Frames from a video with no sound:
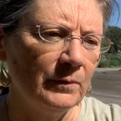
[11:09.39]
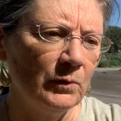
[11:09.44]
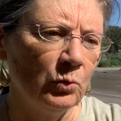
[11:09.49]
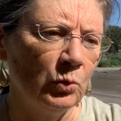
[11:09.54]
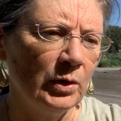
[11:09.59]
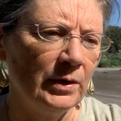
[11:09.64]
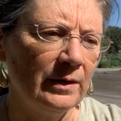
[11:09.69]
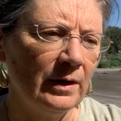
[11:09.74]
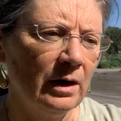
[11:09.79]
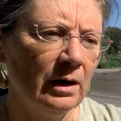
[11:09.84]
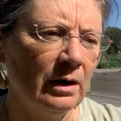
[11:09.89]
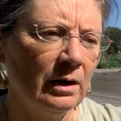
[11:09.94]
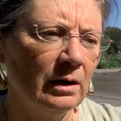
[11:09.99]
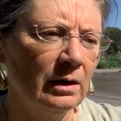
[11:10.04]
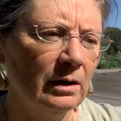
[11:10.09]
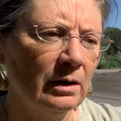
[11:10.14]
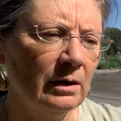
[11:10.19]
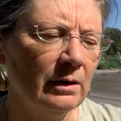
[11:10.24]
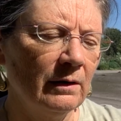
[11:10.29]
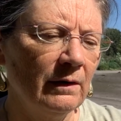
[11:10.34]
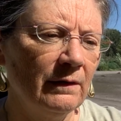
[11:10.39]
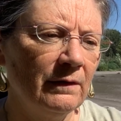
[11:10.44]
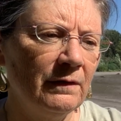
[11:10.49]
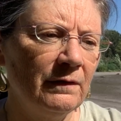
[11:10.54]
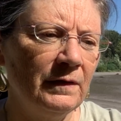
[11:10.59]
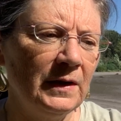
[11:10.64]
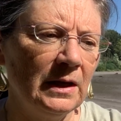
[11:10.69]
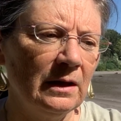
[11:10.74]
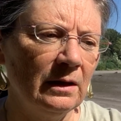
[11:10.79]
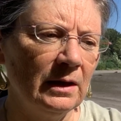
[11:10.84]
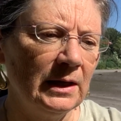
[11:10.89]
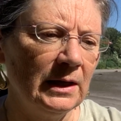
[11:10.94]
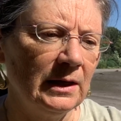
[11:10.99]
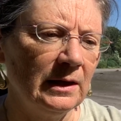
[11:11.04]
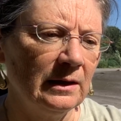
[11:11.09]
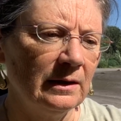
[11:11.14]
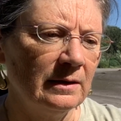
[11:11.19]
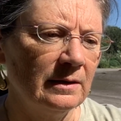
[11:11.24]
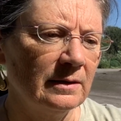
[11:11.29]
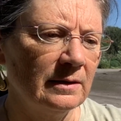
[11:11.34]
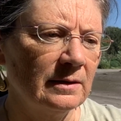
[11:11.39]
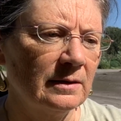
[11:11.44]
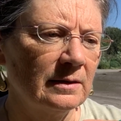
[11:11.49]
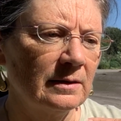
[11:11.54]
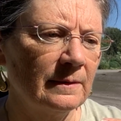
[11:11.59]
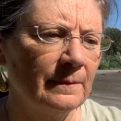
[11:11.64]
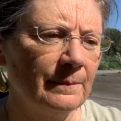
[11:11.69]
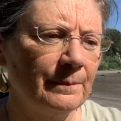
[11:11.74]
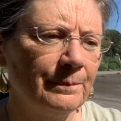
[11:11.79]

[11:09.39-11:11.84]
with our feelings